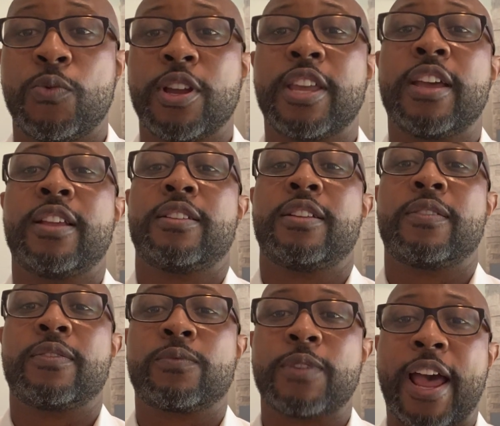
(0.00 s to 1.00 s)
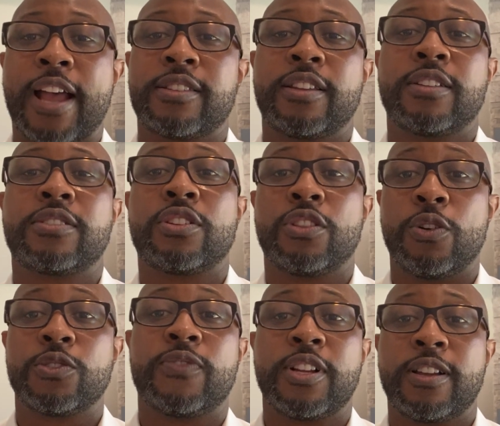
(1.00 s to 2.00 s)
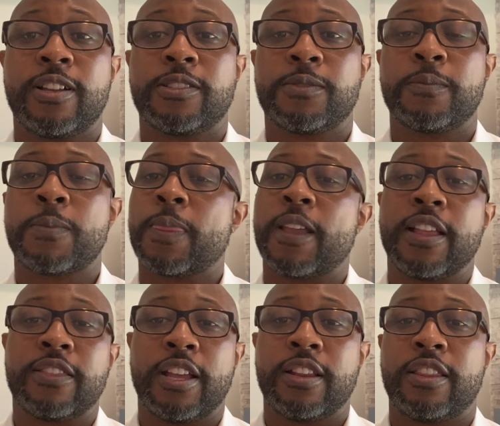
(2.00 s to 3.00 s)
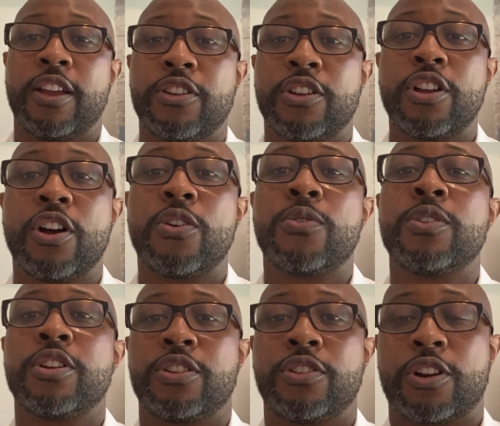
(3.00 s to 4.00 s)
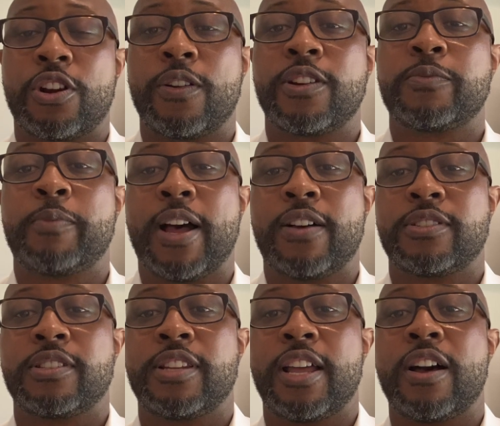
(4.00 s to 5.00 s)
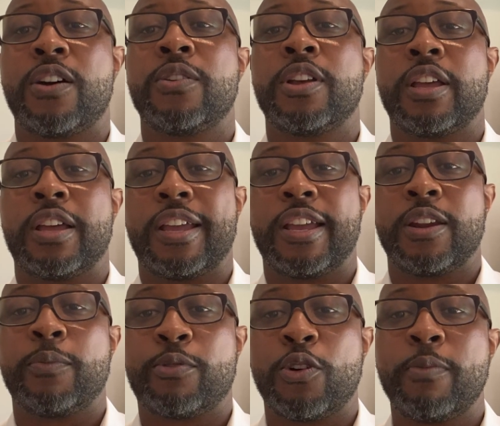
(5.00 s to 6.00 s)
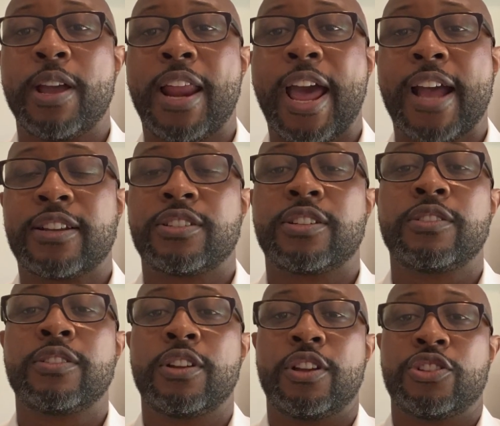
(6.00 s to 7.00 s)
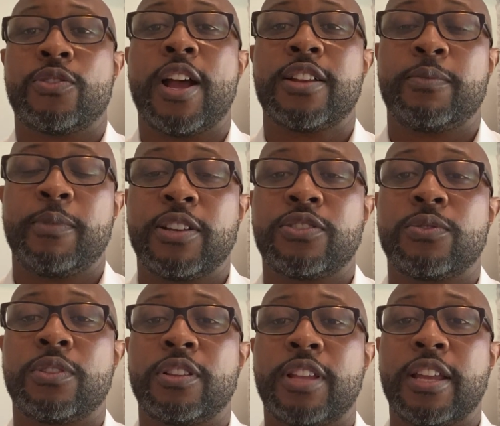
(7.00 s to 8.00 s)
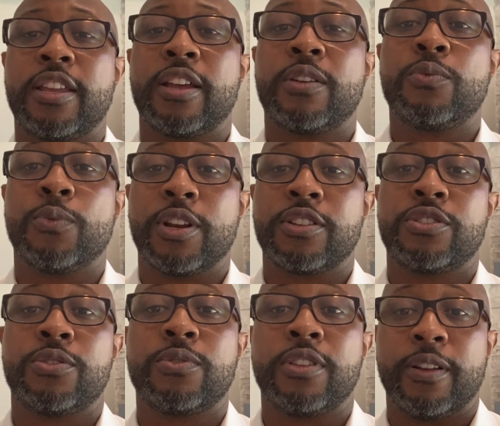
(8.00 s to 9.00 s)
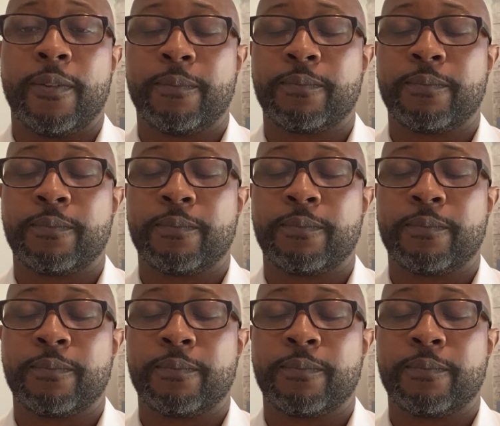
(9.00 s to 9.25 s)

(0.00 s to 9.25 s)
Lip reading: get access to those funds. And then there you go, your current spouse is now in a probate action trying to make sure that they get what is due them.